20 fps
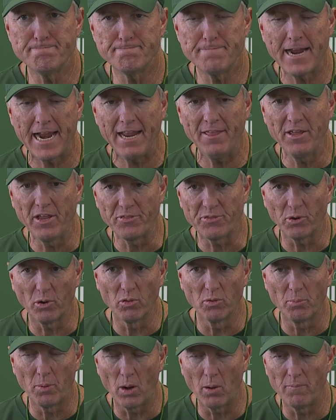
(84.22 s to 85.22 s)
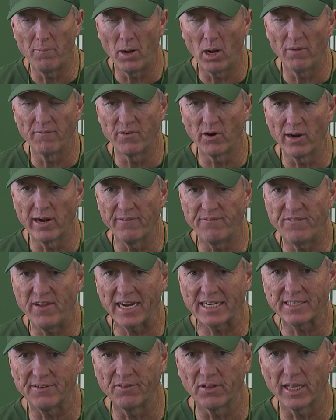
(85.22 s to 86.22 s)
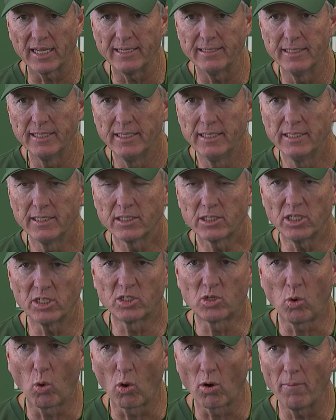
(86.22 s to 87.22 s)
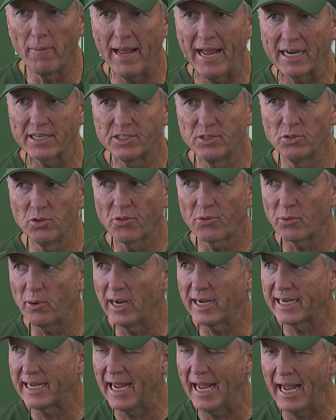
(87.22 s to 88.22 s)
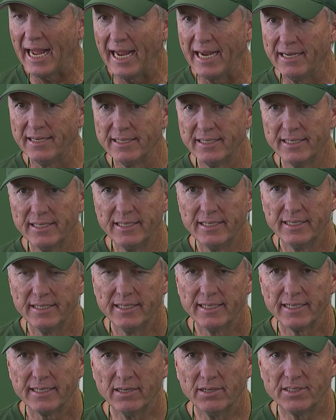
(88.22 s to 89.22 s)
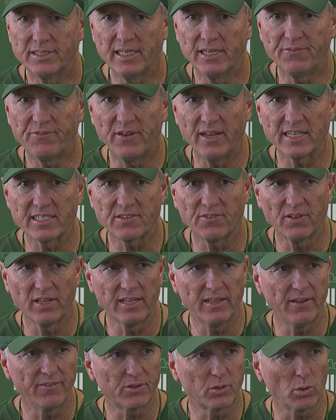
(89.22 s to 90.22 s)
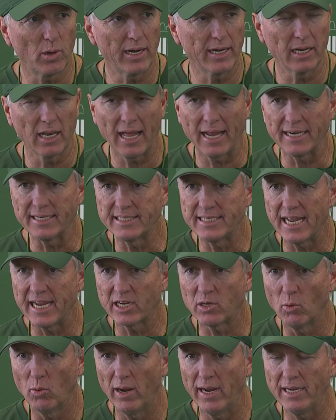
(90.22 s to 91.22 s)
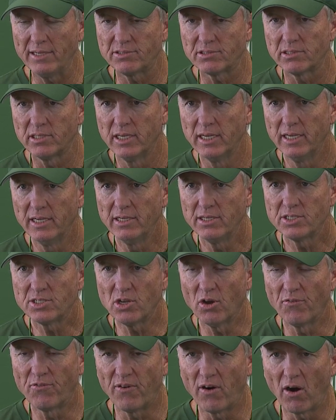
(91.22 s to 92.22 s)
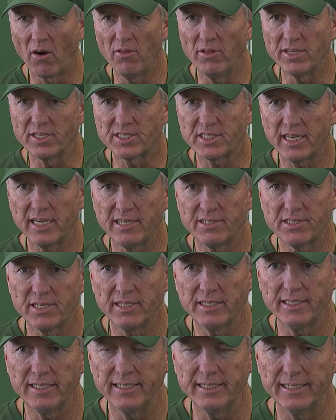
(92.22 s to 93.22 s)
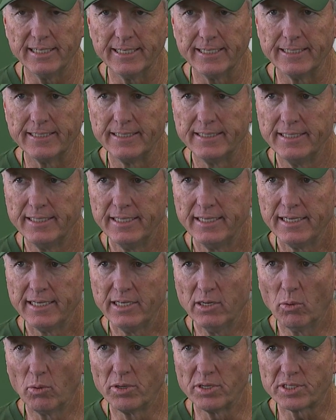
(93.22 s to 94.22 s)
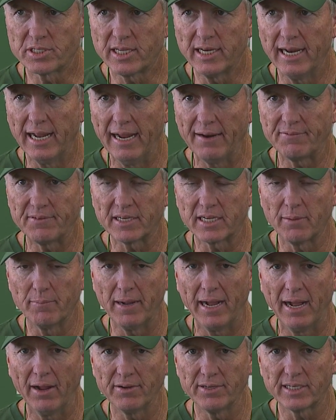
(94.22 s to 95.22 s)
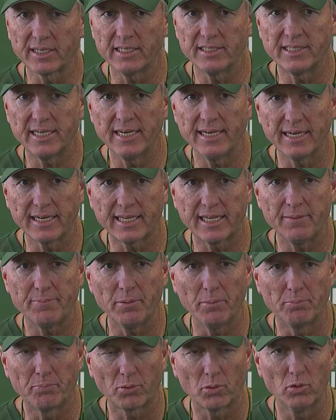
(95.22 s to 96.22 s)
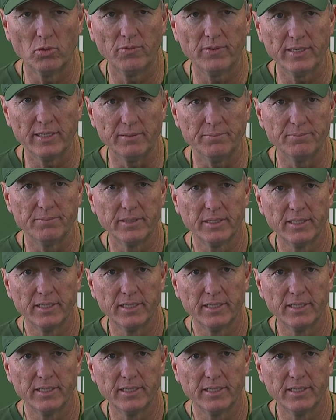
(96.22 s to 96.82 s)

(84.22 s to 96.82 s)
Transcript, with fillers: and they throw the ball, ball very effectively. Good quarterback, dual threat guy. You uh, know, defensively, they've created a lot of takeaways so far this season, and uh, you know we're just going to have to come out and continue to keep improving, and